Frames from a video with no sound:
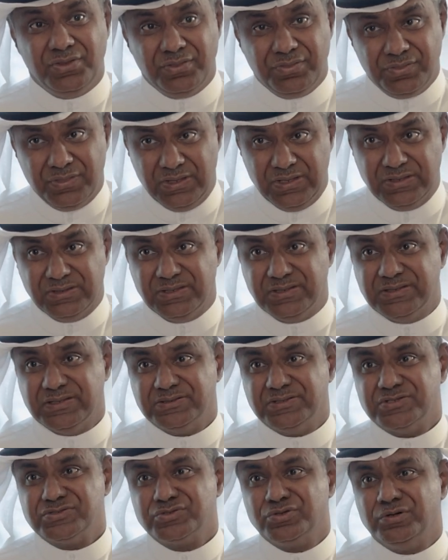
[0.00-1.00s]
thinking
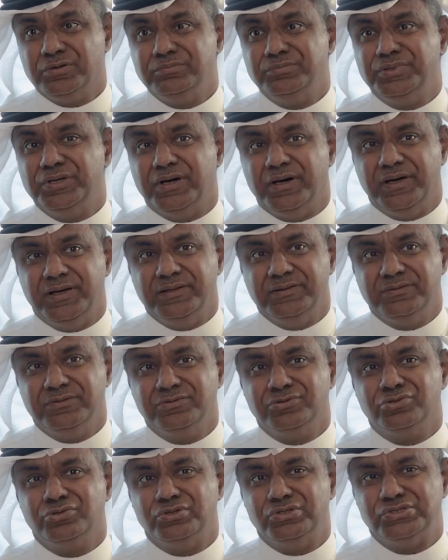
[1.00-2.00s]
that has gone behind
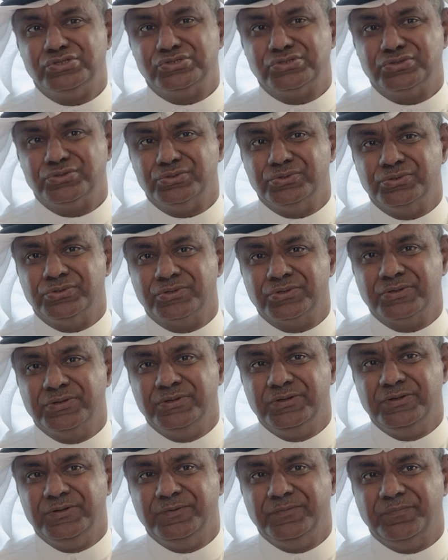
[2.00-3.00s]
it to ensure
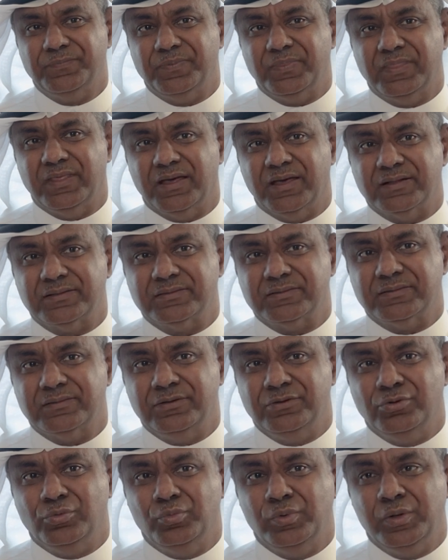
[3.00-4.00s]
that
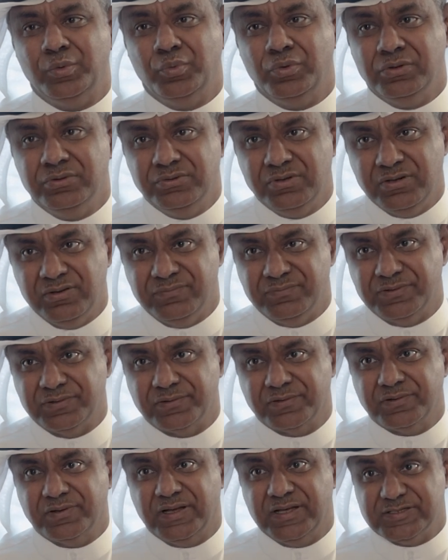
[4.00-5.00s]
we will
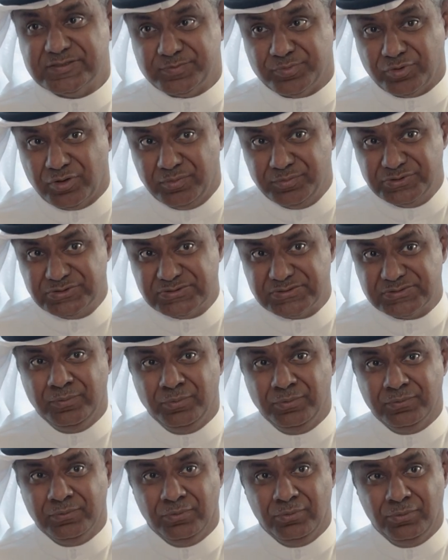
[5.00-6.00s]
deliver as promised,
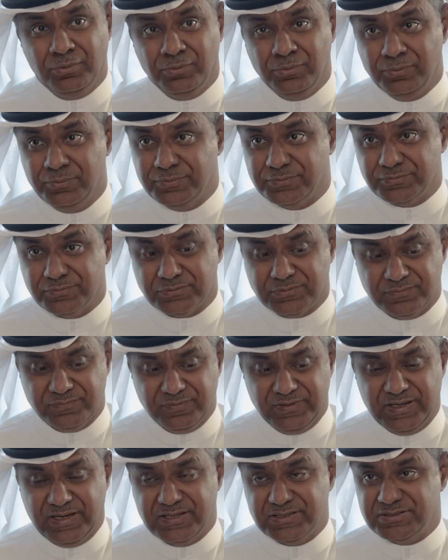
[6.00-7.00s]
with all the sort
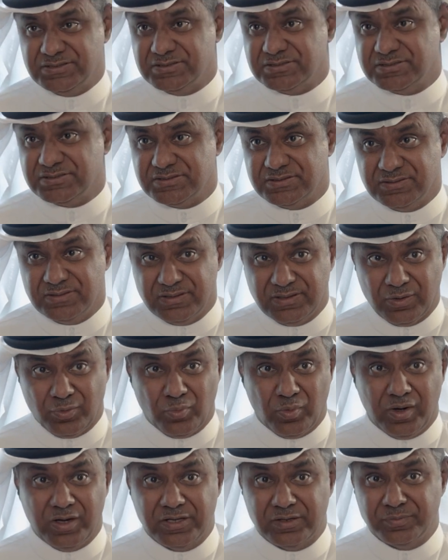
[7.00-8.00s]
of gadgets and the
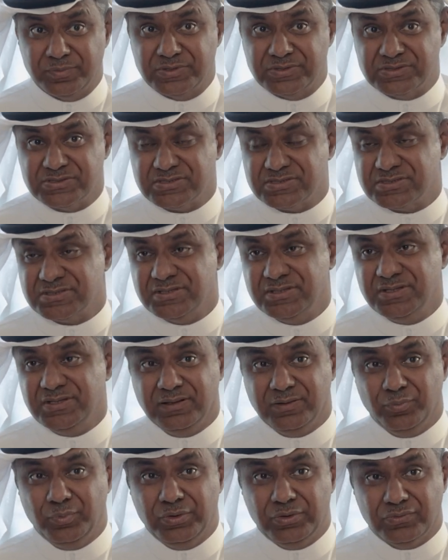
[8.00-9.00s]
requirements
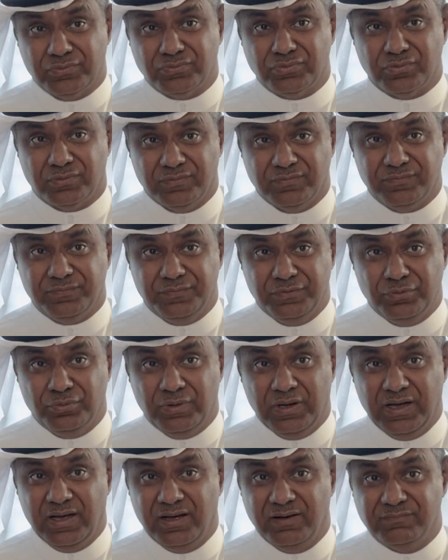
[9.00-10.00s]
that we could sort of
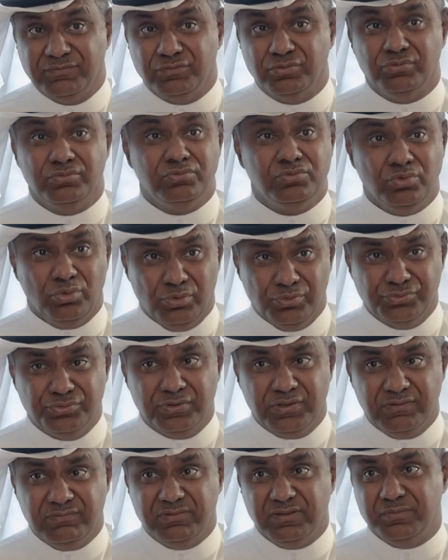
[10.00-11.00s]
have to also
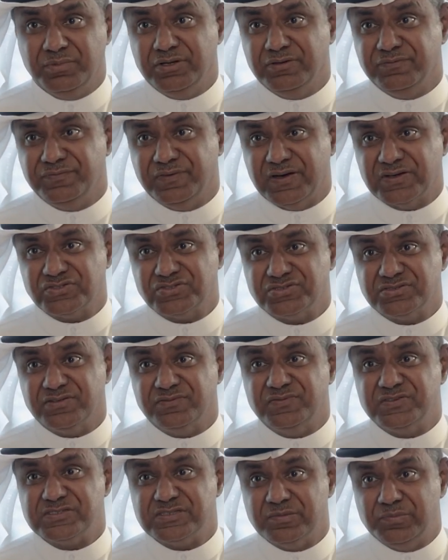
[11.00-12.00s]
give the manufacturer the
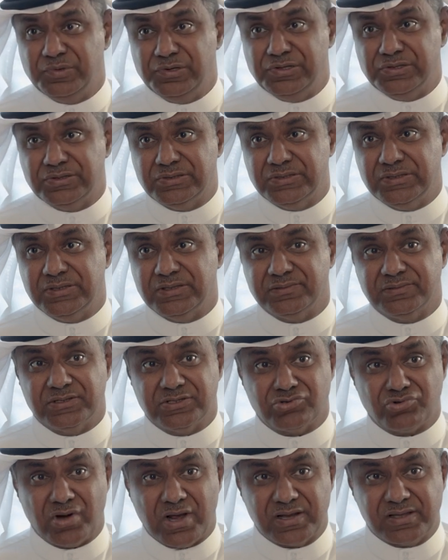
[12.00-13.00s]
visibility and the
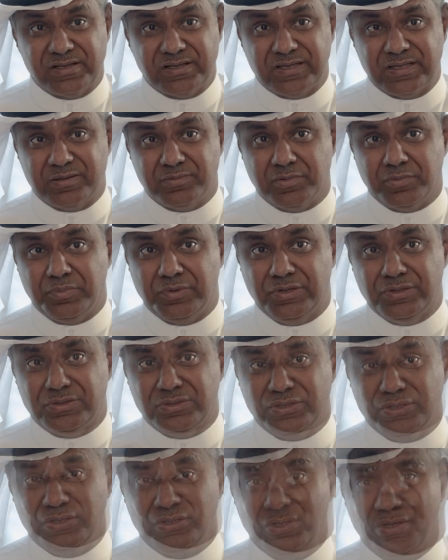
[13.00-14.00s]
tracking
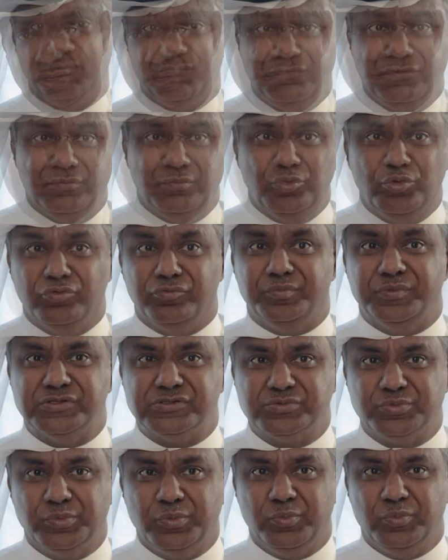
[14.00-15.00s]
capability of the
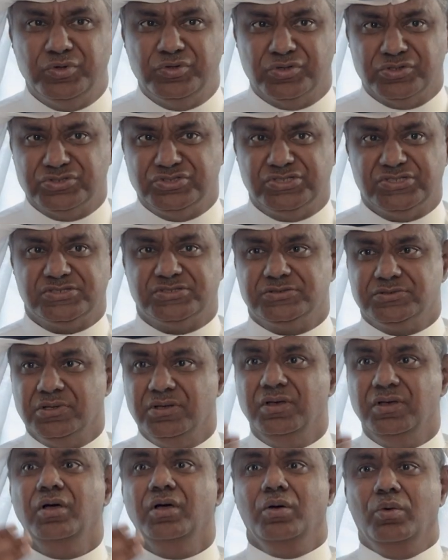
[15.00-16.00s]
movements. We're not just
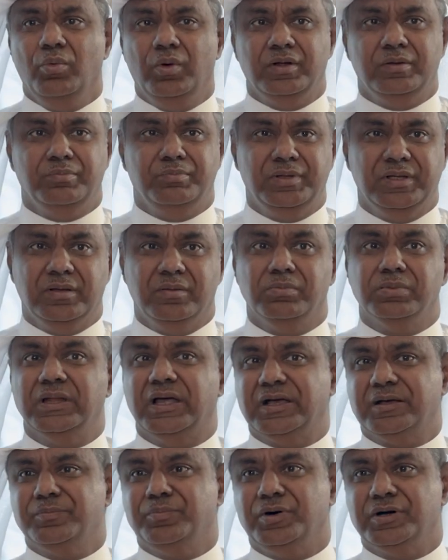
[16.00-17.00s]
one big
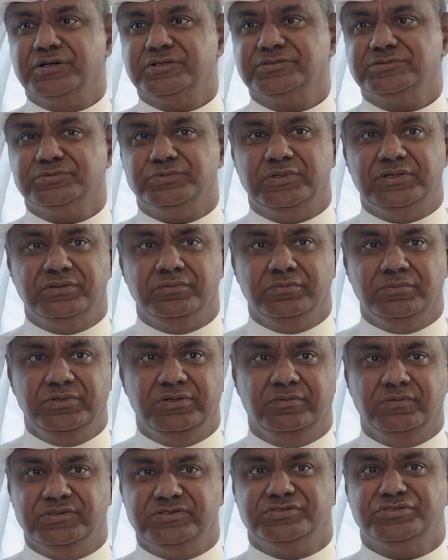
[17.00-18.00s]
black box.
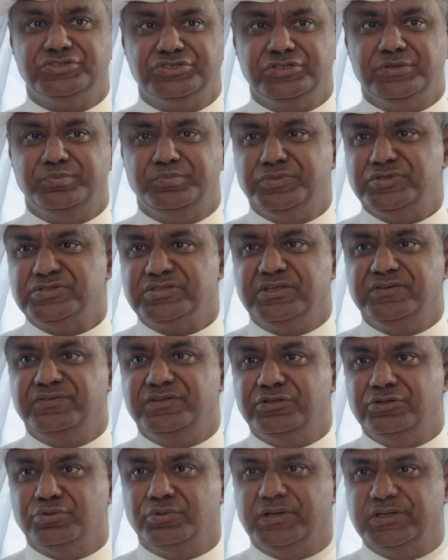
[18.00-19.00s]
Once the shipment's
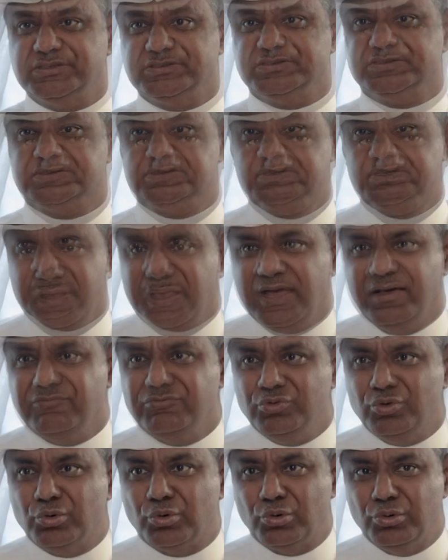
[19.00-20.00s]
given to us, they have
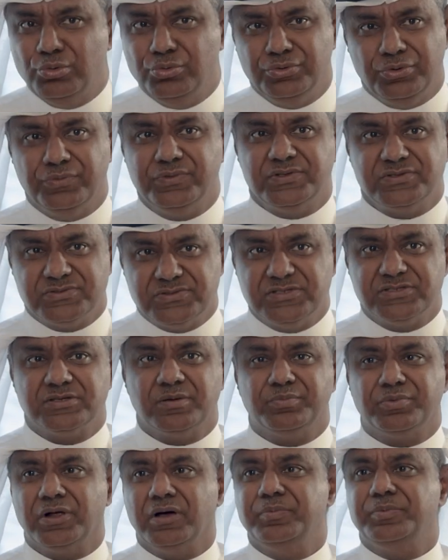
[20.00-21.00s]
no clue. No, there's a
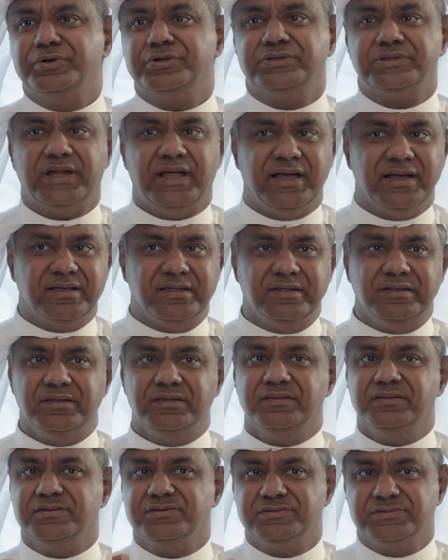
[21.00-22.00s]
proper
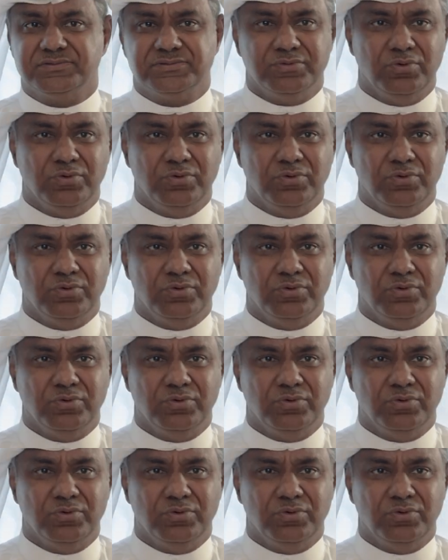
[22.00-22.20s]
tracking. There's